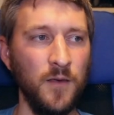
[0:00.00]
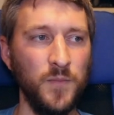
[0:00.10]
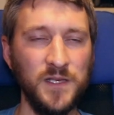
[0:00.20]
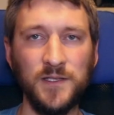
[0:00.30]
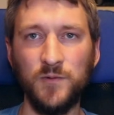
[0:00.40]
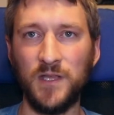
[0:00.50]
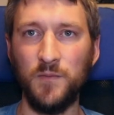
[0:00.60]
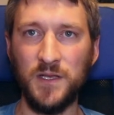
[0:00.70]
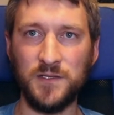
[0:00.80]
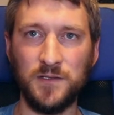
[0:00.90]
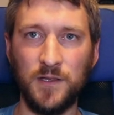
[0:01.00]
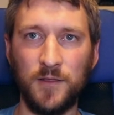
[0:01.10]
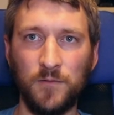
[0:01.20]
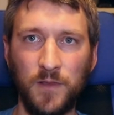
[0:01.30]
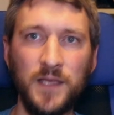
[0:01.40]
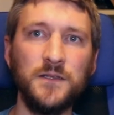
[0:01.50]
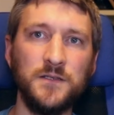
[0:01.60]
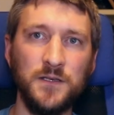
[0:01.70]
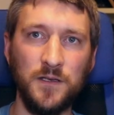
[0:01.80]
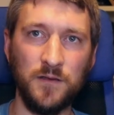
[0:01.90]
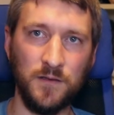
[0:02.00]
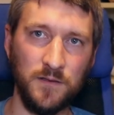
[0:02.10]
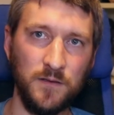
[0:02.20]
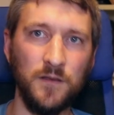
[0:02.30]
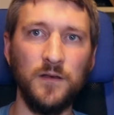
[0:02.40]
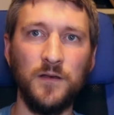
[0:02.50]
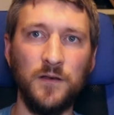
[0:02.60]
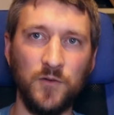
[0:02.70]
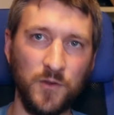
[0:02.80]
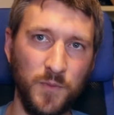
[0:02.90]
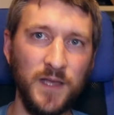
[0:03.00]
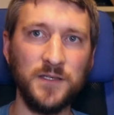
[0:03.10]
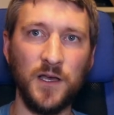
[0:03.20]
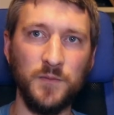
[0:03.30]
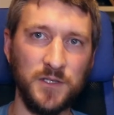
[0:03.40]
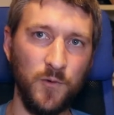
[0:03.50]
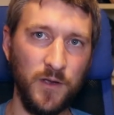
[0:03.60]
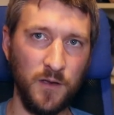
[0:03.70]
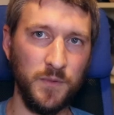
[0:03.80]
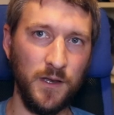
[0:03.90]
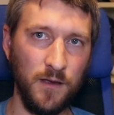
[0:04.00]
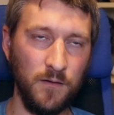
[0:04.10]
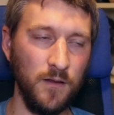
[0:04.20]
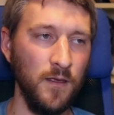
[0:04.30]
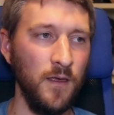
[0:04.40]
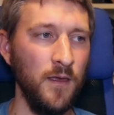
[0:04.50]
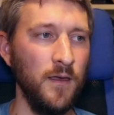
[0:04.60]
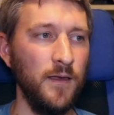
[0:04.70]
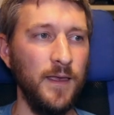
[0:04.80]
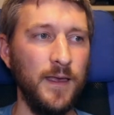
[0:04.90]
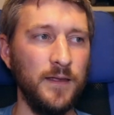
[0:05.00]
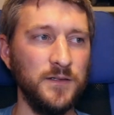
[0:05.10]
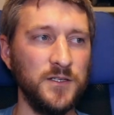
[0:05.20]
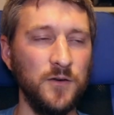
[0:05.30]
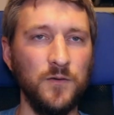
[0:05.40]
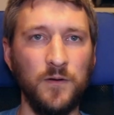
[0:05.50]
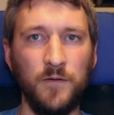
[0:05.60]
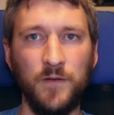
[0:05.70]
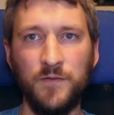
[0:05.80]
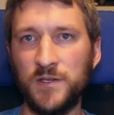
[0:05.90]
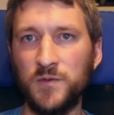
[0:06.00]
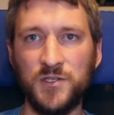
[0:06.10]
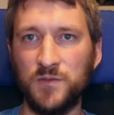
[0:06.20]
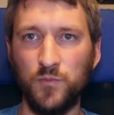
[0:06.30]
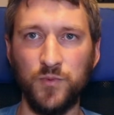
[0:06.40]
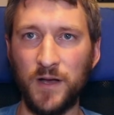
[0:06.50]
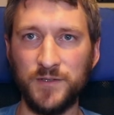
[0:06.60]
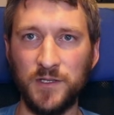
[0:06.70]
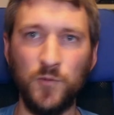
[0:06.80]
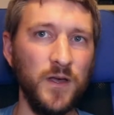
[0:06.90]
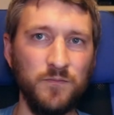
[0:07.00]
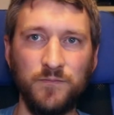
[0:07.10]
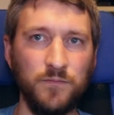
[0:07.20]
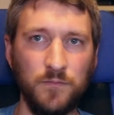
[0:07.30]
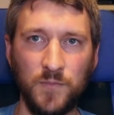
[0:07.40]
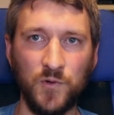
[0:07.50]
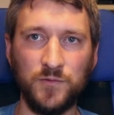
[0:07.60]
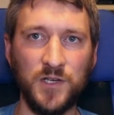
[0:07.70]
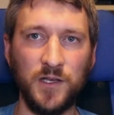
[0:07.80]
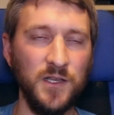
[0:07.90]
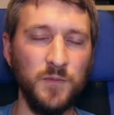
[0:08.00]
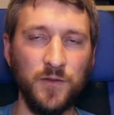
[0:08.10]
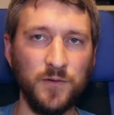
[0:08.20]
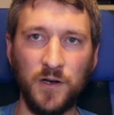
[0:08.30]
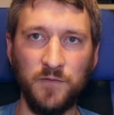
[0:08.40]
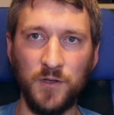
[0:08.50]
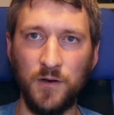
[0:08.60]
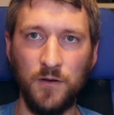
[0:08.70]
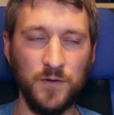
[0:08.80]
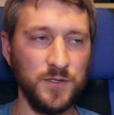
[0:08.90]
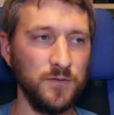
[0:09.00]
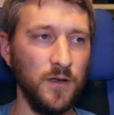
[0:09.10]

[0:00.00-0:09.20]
basically what that means is that their latency or their ping time is going up and down. And so if someone's just browsing the web or checking email, they're not even going to notice,